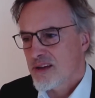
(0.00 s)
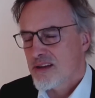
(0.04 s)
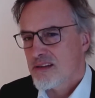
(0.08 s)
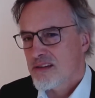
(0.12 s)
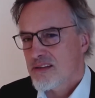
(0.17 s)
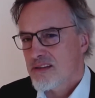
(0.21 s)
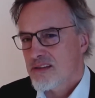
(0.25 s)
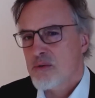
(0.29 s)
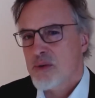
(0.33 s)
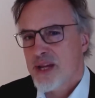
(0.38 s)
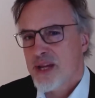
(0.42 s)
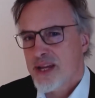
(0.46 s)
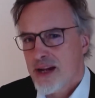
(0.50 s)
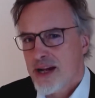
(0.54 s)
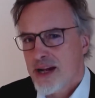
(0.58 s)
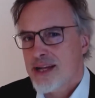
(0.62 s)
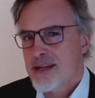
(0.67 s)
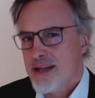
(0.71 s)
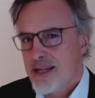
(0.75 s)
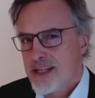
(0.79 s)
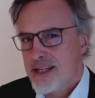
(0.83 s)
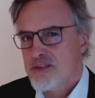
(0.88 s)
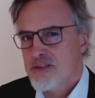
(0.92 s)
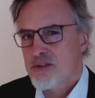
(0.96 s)
the way I
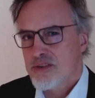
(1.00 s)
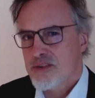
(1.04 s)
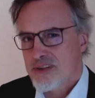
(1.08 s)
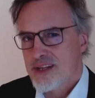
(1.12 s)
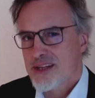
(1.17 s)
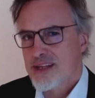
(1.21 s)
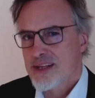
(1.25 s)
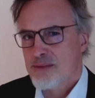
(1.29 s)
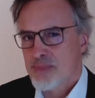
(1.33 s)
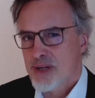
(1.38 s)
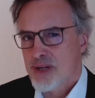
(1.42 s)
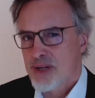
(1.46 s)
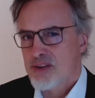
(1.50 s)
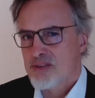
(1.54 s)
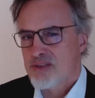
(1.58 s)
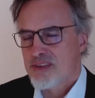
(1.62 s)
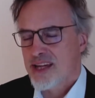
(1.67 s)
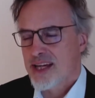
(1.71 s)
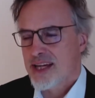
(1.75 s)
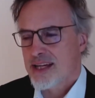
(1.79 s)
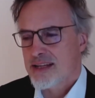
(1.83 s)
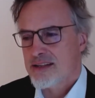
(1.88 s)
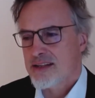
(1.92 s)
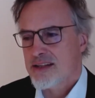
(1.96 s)
like to think about
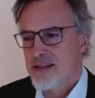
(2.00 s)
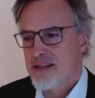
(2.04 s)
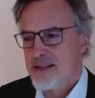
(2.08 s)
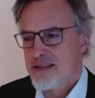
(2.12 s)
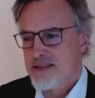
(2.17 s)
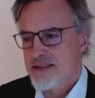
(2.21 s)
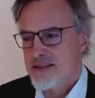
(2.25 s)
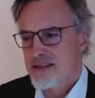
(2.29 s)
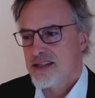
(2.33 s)
that is,